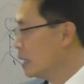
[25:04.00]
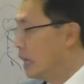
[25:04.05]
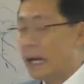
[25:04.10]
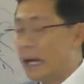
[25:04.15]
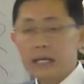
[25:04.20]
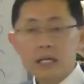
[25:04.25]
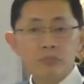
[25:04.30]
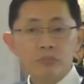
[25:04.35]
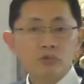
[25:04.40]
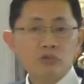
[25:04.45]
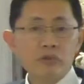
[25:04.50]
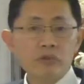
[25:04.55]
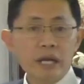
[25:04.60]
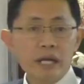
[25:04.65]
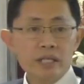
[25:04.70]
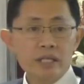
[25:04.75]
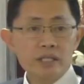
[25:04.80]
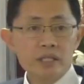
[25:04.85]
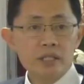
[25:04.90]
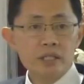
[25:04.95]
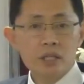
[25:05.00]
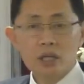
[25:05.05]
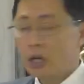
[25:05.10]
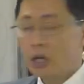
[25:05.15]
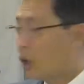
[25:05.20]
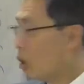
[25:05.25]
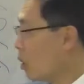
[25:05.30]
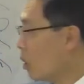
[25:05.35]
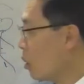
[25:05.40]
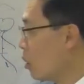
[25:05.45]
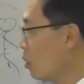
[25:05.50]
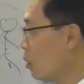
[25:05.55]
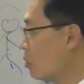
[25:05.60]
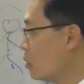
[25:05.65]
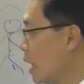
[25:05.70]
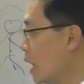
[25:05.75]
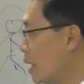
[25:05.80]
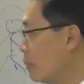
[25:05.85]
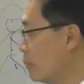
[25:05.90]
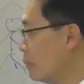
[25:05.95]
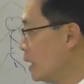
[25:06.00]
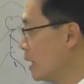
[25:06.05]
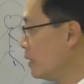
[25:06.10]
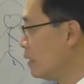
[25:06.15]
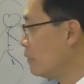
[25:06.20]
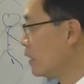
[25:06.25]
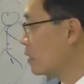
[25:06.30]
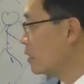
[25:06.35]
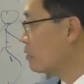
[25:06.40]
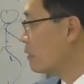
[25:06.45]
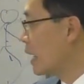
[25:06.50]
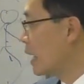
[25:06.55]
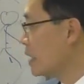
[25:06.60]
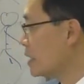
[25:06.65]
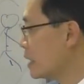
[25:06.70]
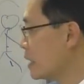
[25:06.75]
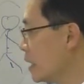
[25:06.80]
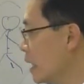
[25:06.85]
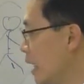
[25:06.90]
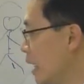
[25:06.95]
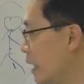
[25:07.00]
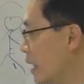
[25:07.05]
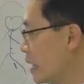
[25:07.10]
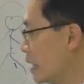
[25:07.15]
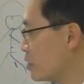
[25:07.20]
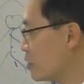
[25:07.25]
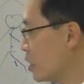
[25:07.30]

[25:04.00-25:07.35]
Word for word: Adam's race, or I believe in Christ and I